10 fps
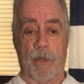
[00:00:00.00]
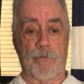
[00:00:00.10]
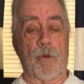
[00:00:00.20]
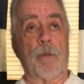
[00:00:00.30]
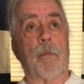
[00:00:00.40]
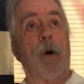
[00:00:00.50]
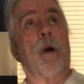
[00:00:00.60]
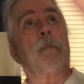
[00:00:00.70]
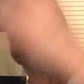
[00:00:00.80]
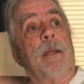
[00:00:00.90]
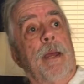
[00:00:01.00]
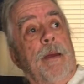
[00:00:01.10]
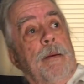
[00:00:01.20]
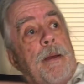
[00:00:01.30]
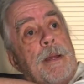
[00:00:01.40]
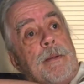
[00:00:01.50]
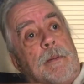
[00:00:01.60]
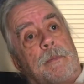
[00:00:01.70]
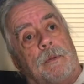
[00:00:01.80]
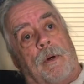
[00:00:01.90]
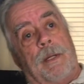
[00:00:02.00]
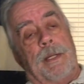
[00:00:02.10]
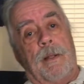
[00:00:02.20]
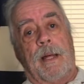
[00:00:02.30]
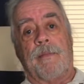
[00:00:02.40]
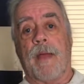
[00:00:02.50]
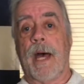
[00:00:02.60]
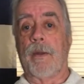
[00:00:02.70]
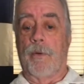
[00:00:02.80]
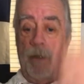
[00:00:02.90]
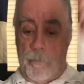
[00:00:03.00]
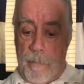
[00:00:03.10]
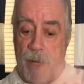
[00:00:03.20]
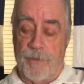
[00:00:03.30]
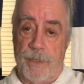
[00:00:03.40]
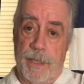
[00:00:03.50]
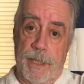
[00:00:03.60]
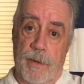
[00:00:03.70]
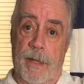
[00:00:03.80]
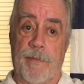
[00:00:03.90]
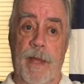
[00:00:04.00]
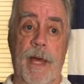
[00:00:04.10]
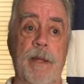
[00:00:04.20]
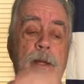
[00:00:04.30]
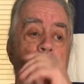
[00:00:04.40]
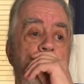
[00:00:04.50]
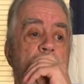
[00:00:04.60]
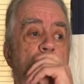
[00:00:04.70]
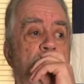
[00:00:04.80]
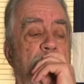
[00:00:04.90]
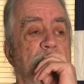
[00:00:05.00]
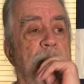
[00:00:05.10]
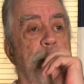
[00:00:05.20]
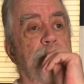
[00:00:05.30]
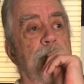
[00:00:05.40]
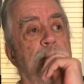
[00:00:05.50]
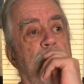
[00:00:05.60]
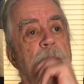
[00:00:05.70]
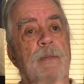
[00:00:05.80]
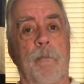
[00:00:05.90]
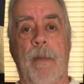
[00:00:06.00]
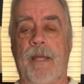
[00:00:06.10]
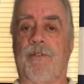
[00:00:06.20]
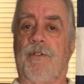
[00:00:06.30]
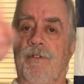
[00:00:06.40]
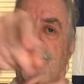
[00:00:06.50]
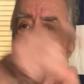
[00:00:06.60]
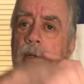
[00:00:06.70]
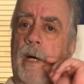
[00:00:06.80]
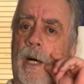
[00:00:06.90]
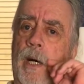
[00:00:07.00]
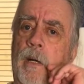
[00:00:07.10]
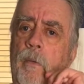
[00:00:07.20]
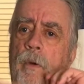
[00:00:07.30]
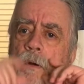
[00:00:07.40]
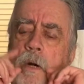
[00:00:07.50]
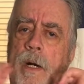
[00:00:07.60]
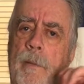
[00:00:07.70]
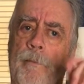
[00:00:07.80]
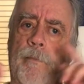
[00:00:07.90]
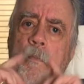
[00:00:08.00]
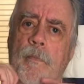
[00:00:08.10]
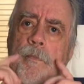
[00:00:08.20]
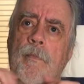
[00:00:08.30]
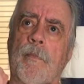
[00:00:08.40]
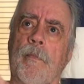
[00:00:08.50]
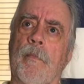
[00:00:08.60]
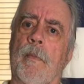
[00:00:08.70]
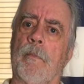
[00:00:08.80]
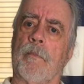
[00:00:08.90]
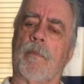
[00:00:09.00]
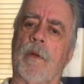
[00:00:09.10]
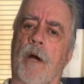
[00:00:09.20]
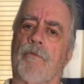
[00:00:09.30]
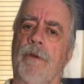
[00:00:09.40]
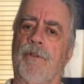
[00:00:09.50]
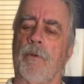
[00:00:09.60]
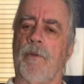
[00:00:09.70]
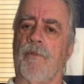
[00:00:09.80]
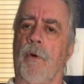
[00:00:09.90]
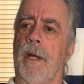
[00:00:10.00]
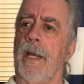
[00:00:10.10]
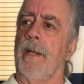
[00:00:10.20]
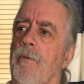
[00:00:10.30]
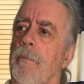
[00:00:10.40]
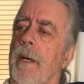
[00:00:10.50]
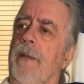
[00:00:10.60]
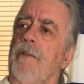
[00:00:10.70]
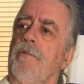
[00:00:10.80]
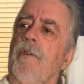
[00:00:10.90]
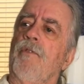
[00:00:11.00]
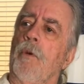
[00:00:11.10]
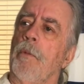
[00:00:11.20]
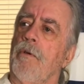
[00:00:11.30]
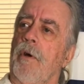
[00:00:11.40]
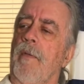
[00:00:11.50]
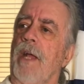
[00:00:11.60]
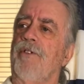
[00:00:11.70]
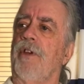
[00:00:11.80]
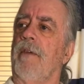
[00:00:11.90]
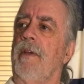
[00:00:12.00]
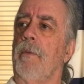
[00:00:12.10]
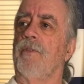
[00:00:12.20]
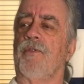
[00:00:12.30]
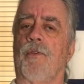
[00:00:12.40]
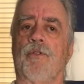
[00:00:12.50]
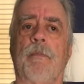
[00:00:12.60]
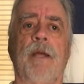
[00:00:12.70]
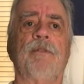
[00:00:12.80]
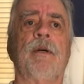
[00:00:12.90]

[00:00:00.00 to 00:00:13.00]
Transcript: throw the ball up in the air and you hit it like that, or you'd bounce it and hit it like that. The bases were agreed to beforehand. be like the rear view mirror on that Chevy was first base.